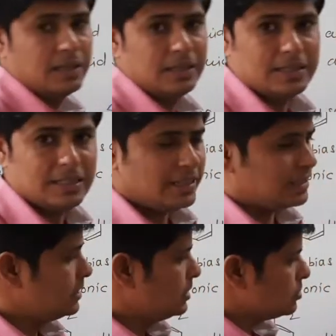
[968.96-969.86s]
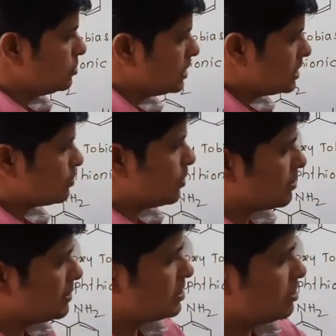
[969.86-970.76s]
isn't it? So there is
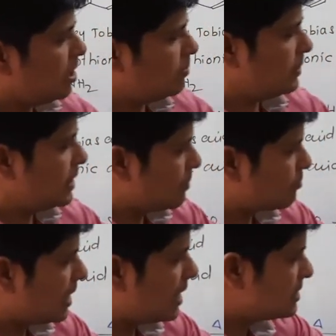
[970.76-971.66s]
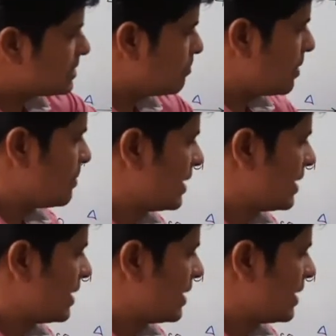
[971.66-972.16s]
formation of naphthyl sulfamic